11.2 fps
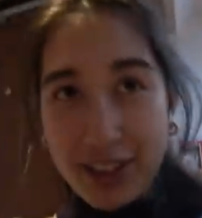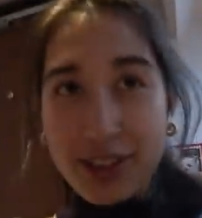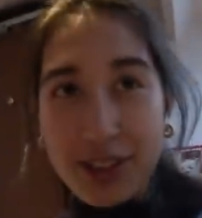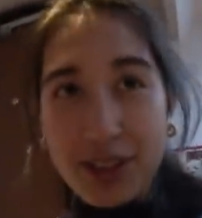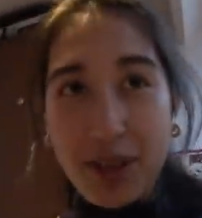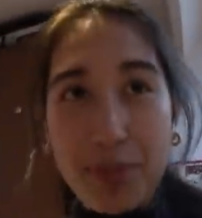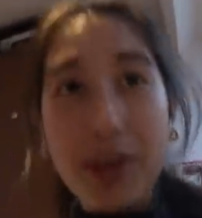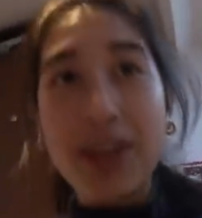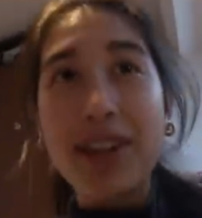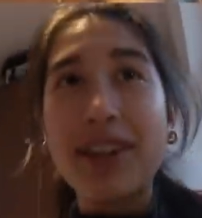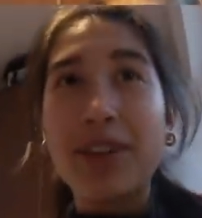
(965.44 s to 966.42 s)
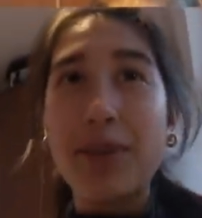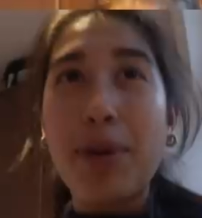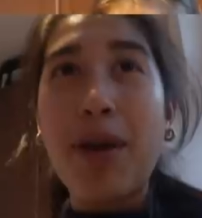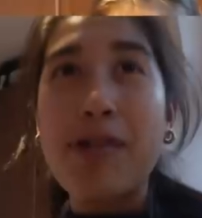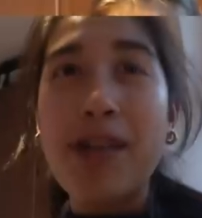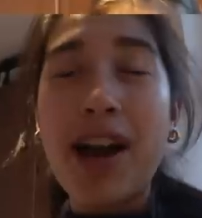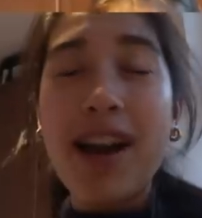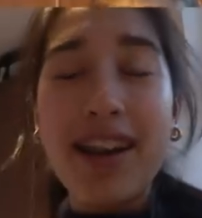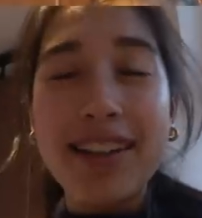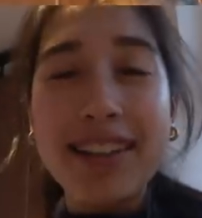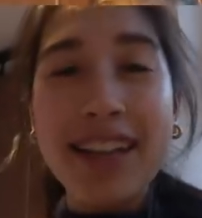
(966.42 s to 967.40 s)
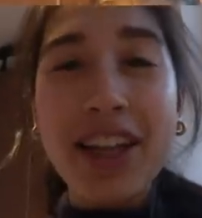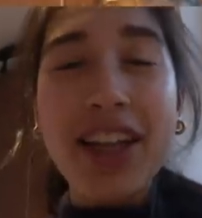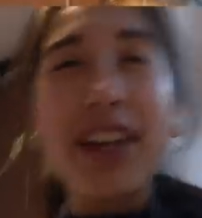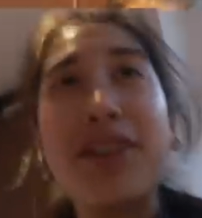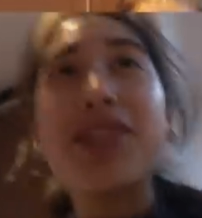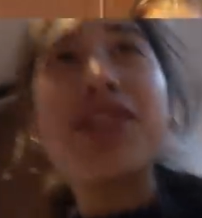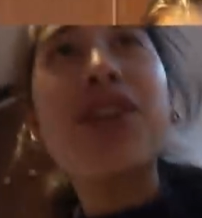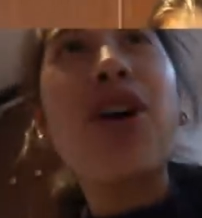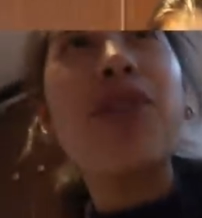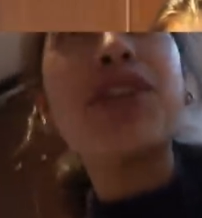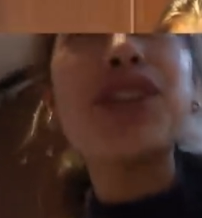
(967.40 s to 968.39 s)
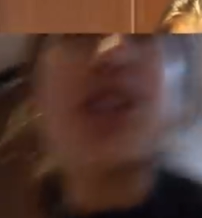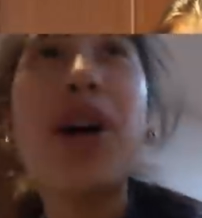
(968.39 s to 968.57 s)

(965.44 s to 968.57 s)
You can just like put it in your palm of hand. If I was in a coffee